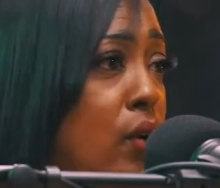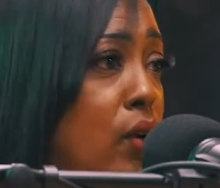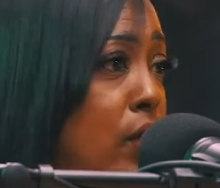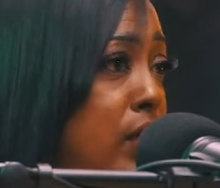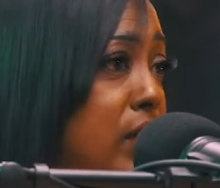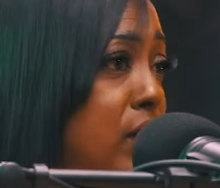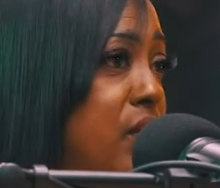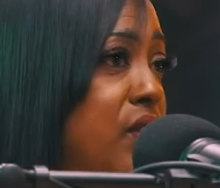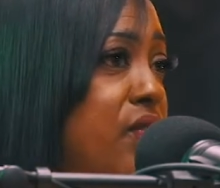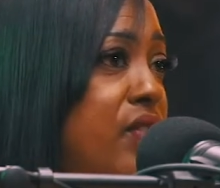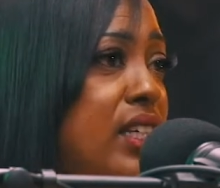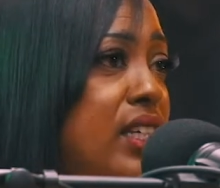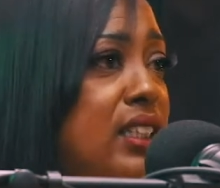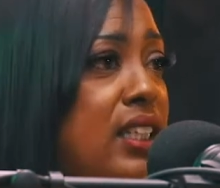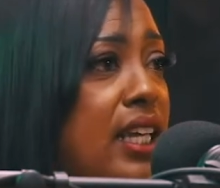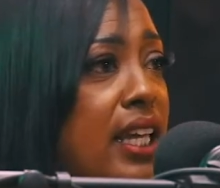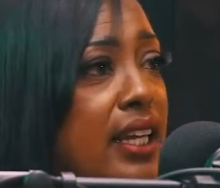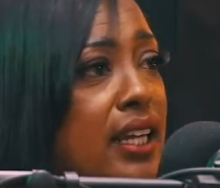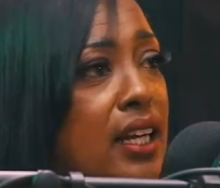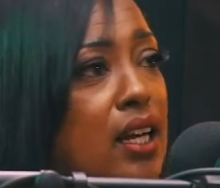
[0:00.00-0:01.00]
going to
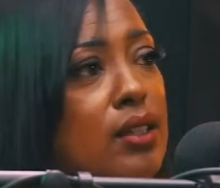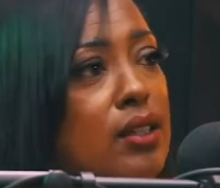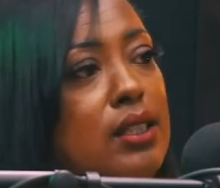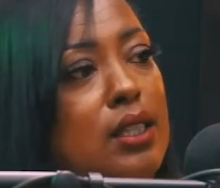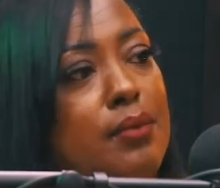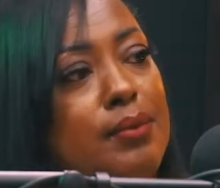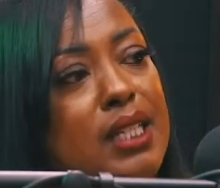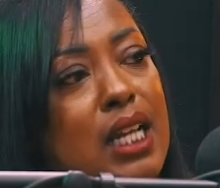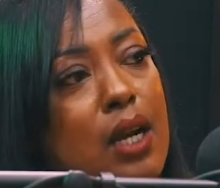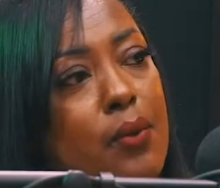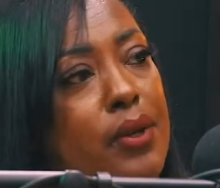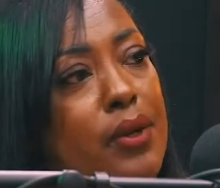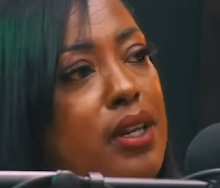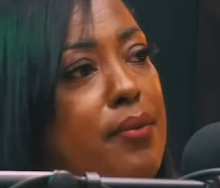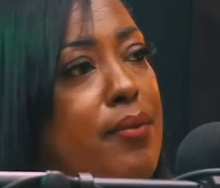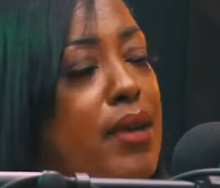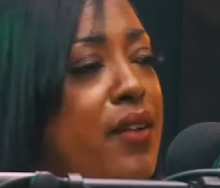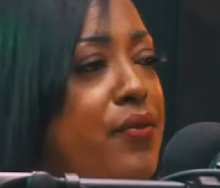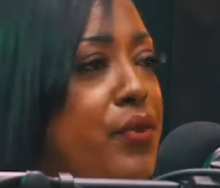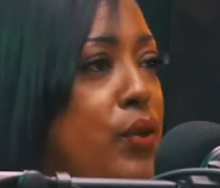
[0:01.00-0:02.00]
events, hanging out sometime with
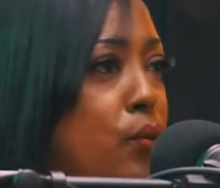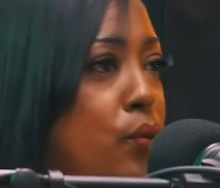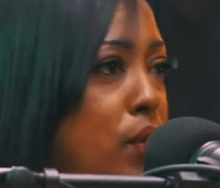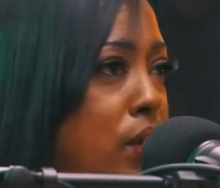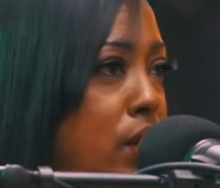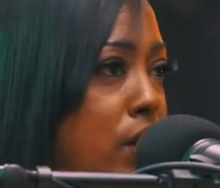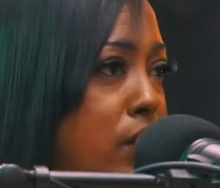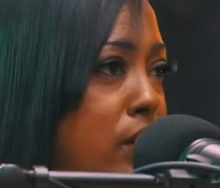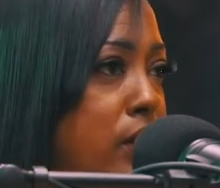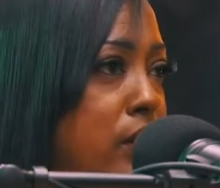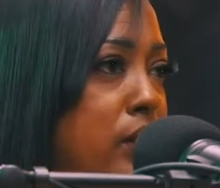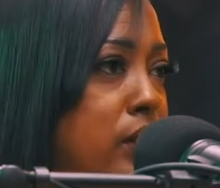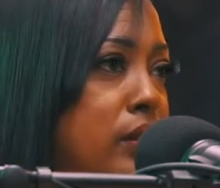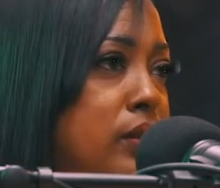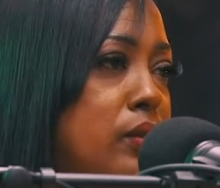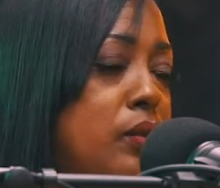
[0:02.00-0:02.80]
him after work.